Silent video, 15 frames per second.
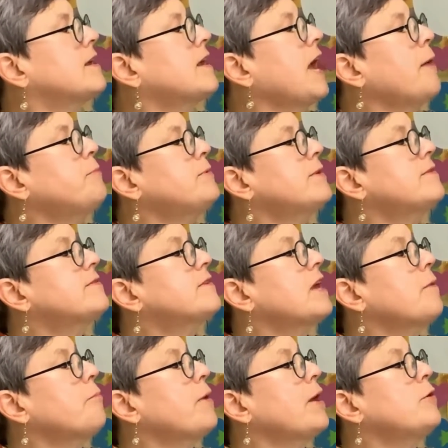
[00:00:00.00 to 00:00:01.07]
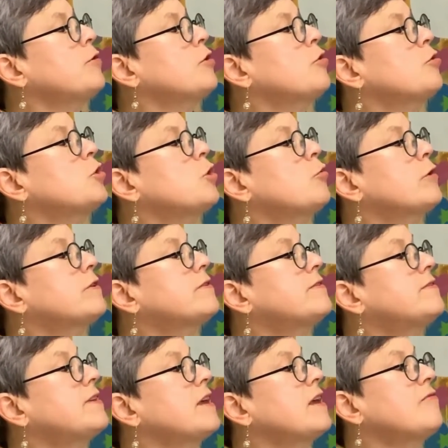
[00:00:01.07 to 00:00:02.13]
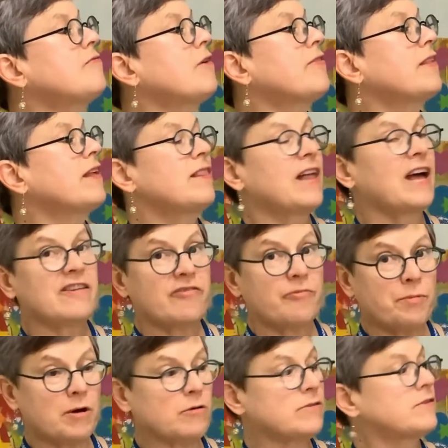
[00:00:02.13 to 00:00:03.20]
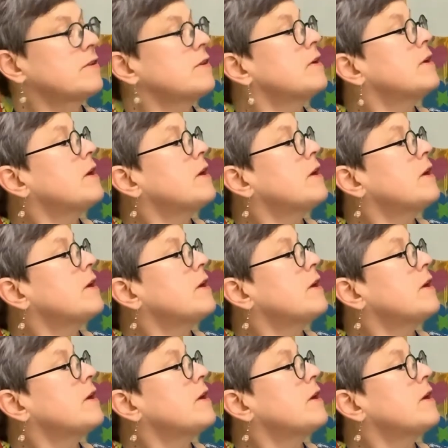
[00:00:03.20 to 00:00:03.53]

Captain Skip and her crew were safe on the lifeboats,